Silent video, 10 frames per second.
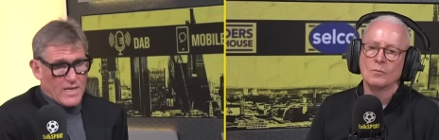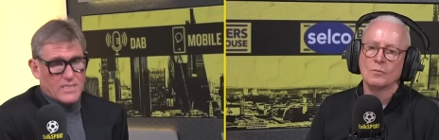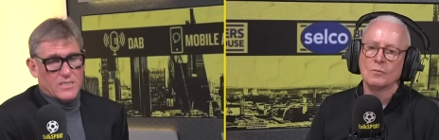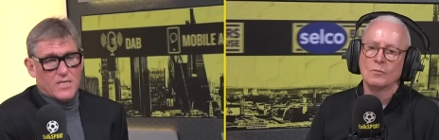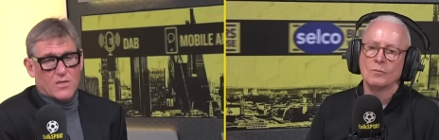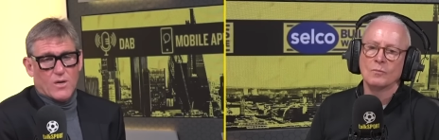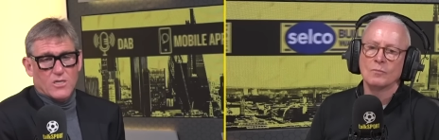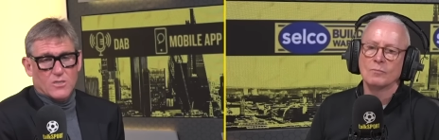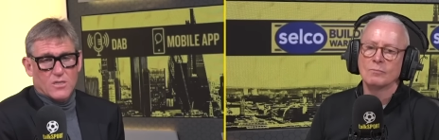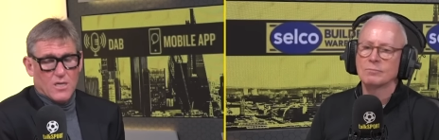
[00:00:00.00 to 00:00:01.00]
Speaker 1: into the
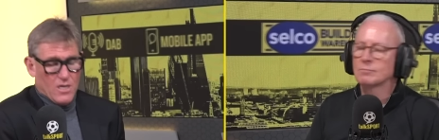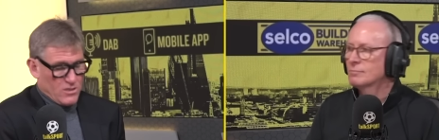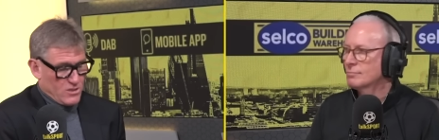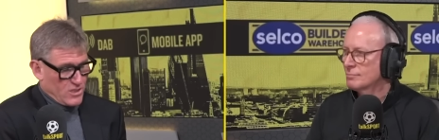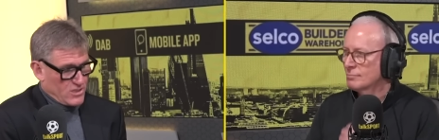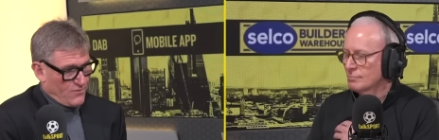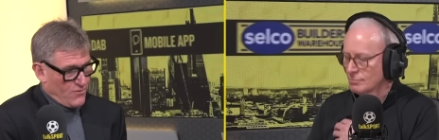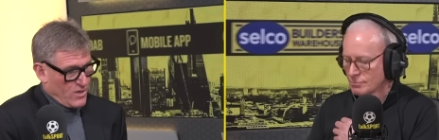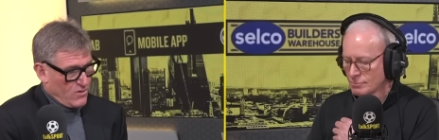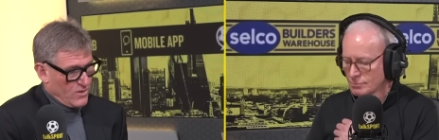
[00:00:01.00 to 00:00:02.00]
equation to
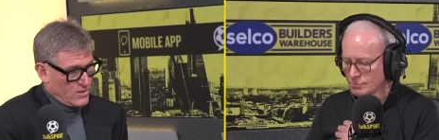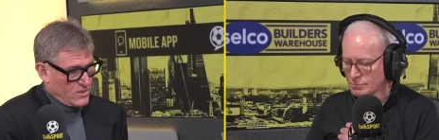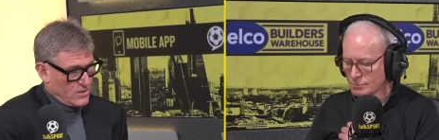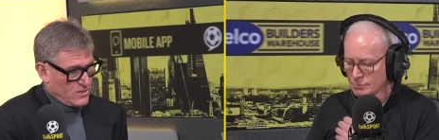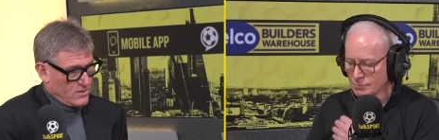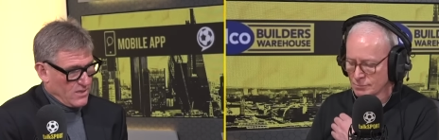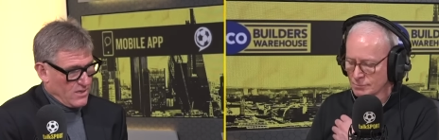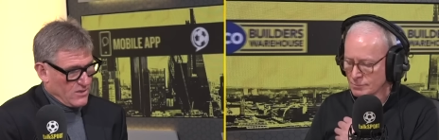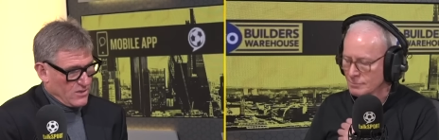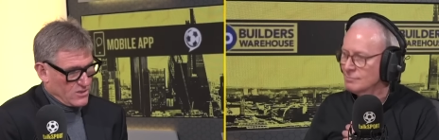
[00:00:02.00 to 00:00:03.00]
justify your existence
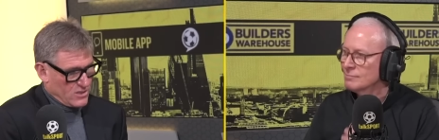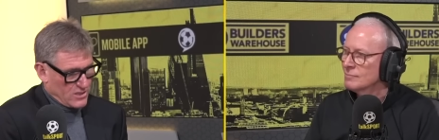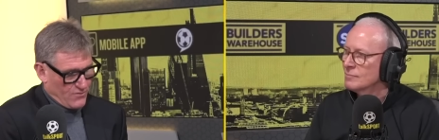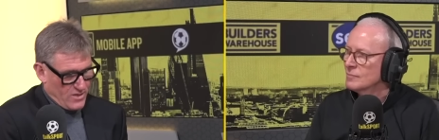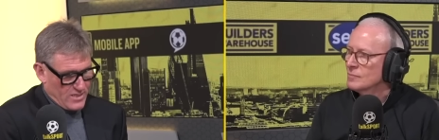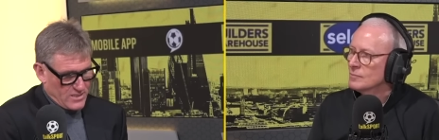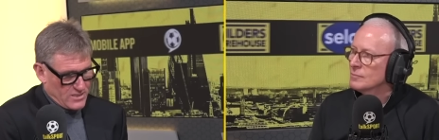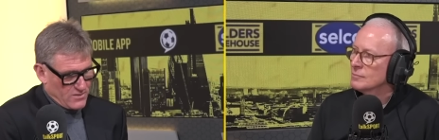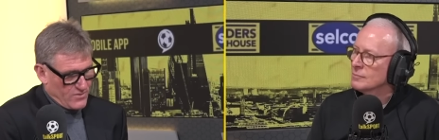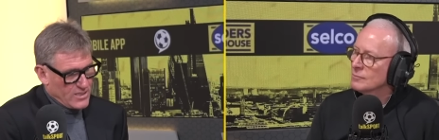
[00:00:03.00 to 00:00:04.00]
and to justify the
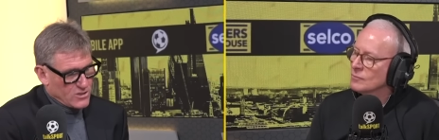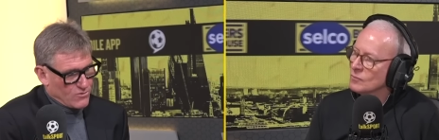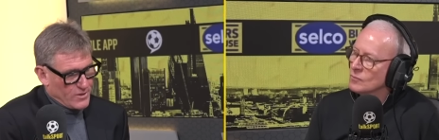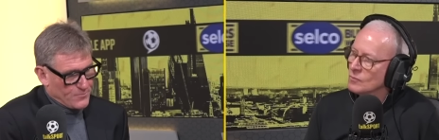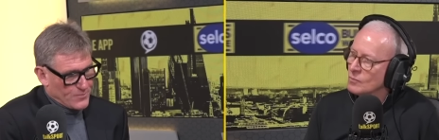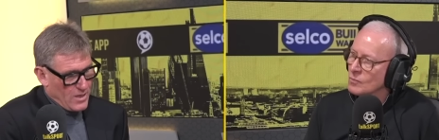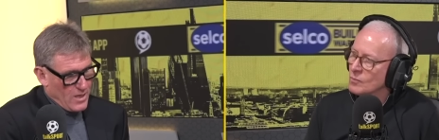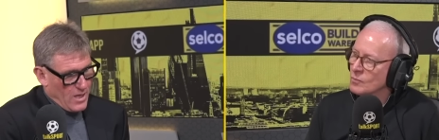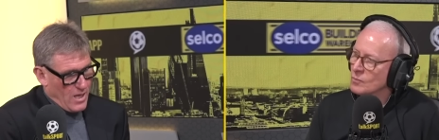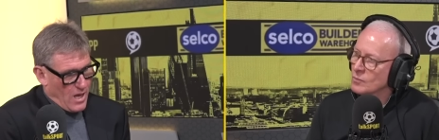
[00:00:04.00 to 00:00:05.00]
existence of an injury.
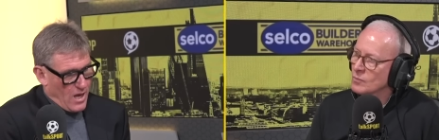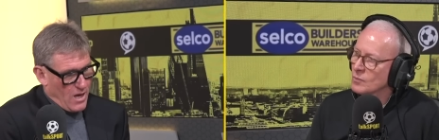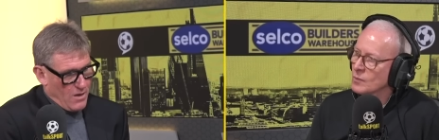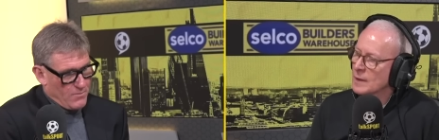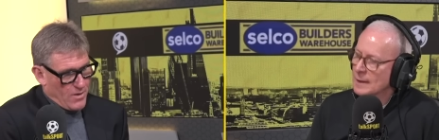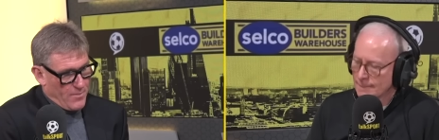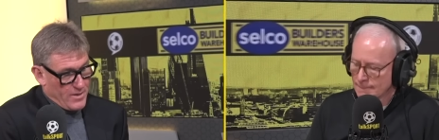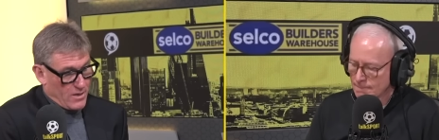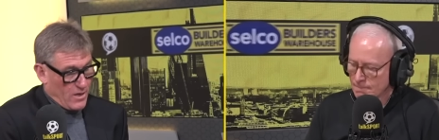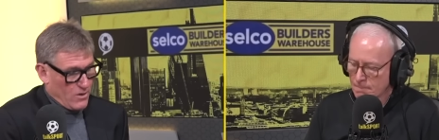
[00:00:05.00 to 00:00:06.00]
Um, I
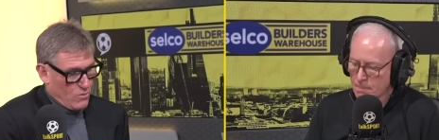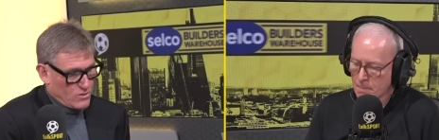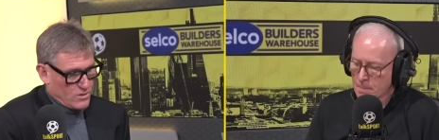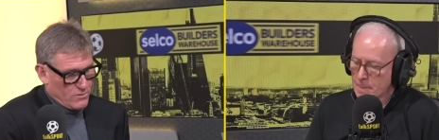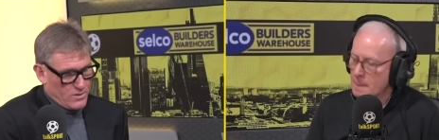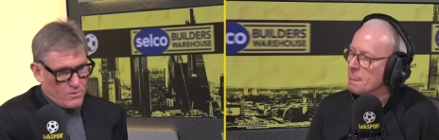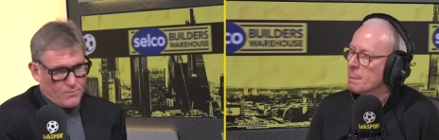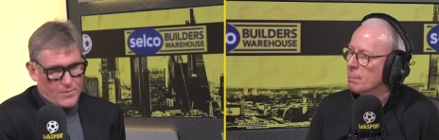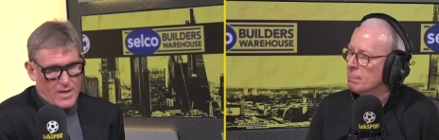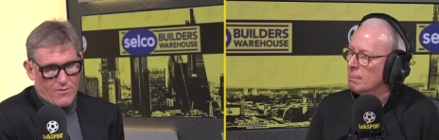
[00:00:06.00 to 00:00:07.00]
mean, I'd like also, you
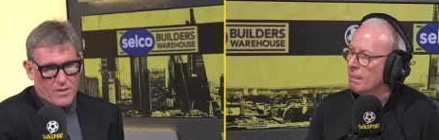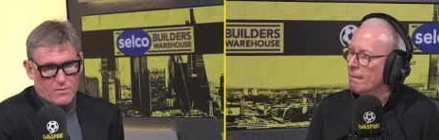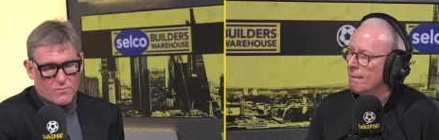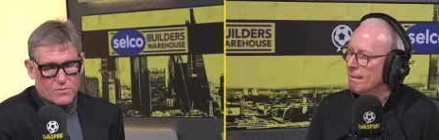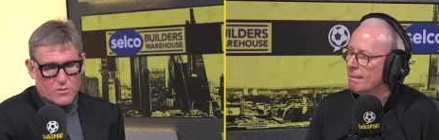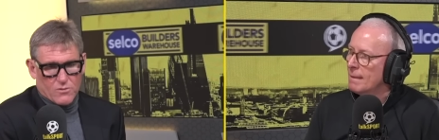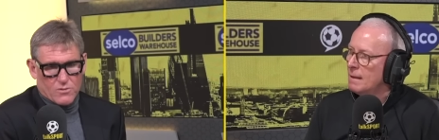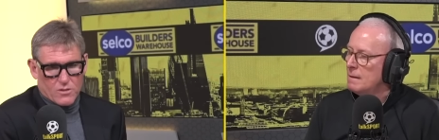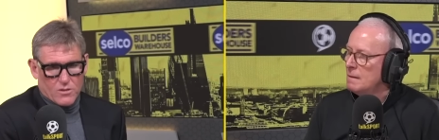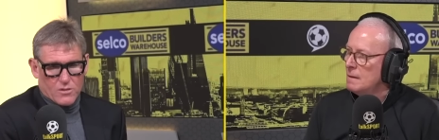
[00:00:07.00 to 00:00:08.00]
know, Harry to
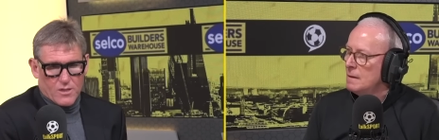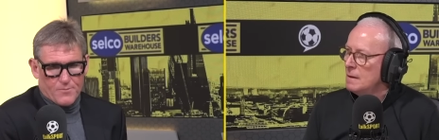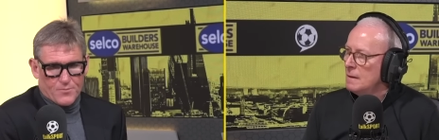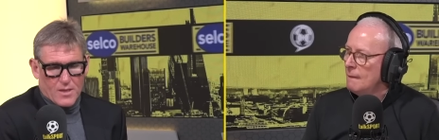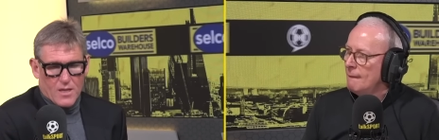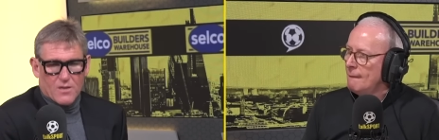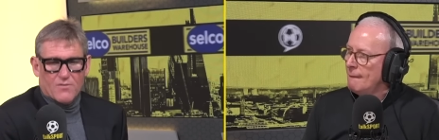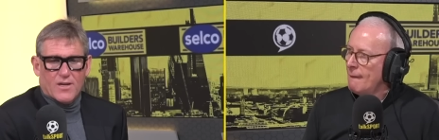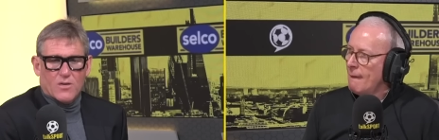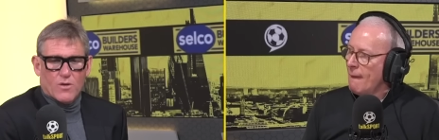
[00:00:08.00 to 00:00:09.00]
to look at
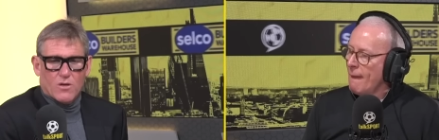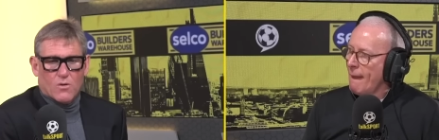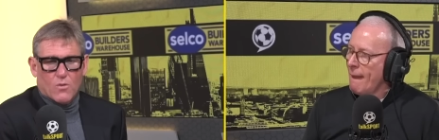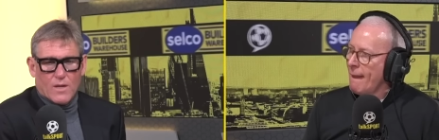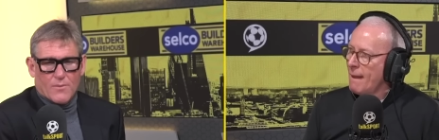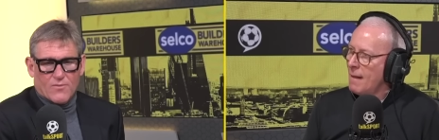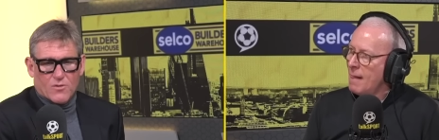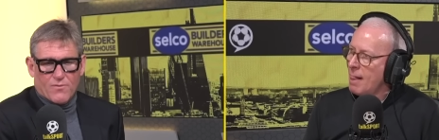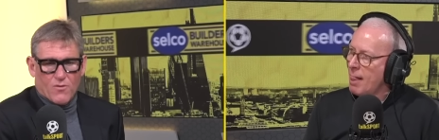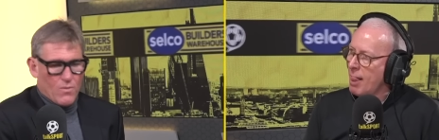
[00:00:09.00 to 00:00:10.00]
the fact that when you're called up, you have
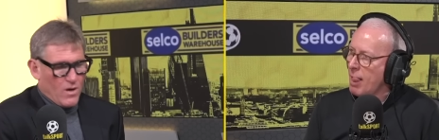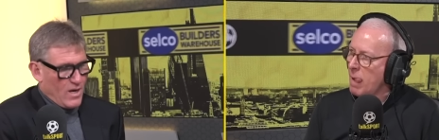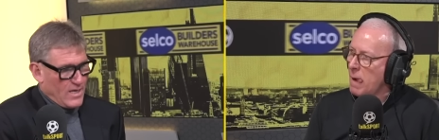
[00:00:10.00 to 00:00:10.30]
to perform at a high